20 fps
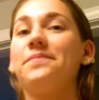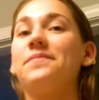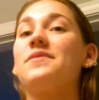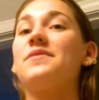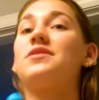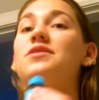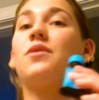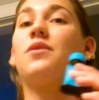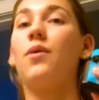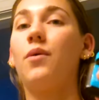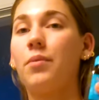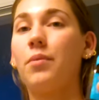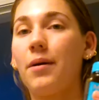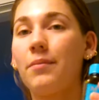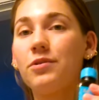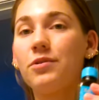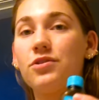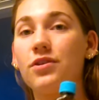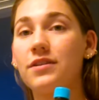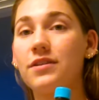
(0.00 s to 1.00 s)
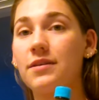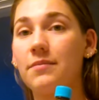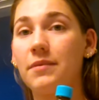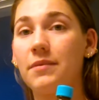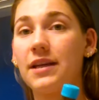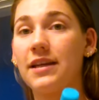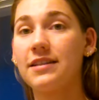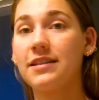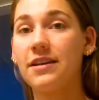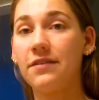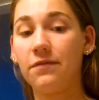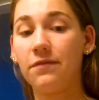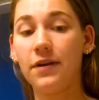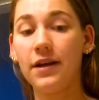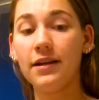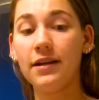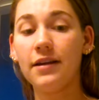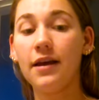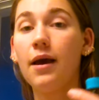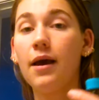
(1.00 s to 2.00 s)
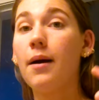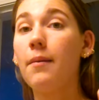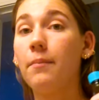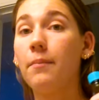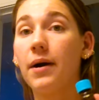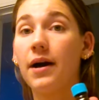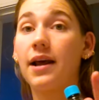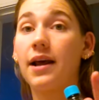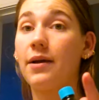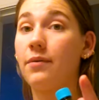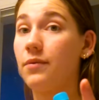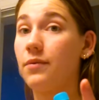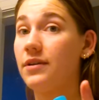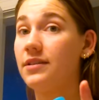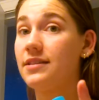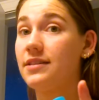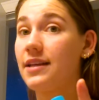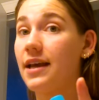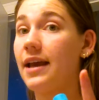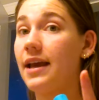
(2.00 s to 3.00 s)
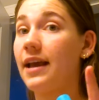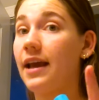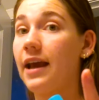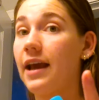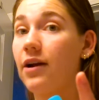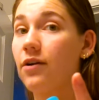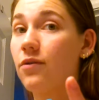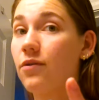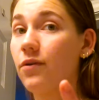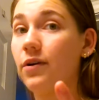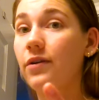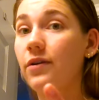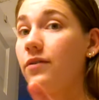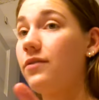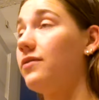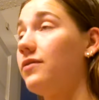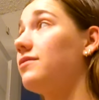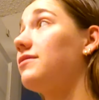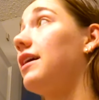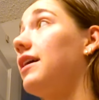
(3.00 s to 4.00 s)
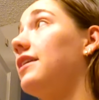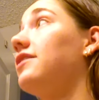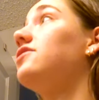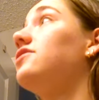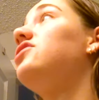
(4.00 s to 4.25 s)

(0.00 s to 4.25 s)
So I'll probably try something different. But I would say hair oil kind of